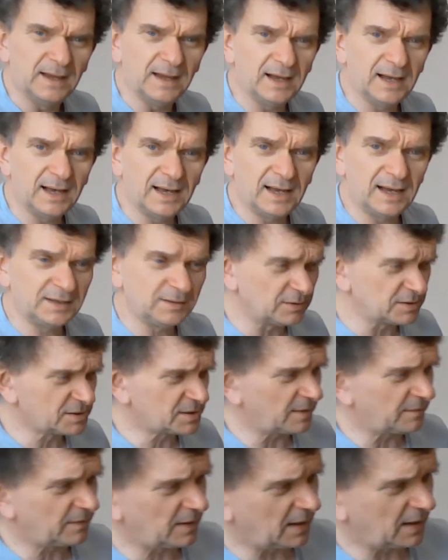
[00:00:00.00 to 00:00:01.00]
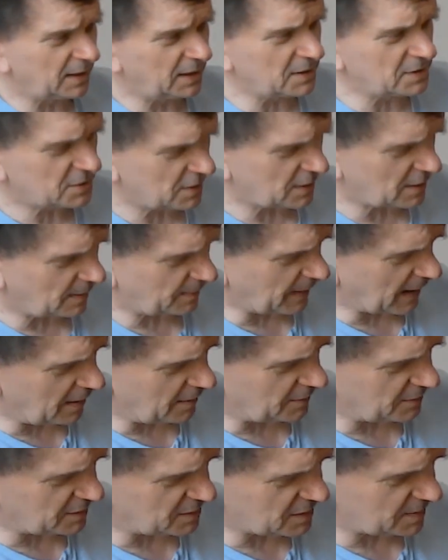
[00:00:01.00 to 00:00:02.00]
And you also have an internal
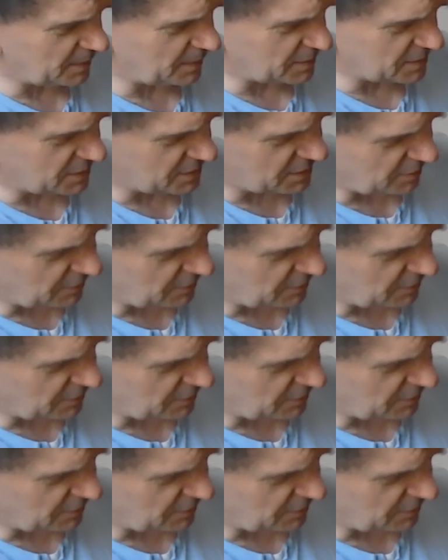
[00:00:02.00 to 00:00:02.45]
power distribution.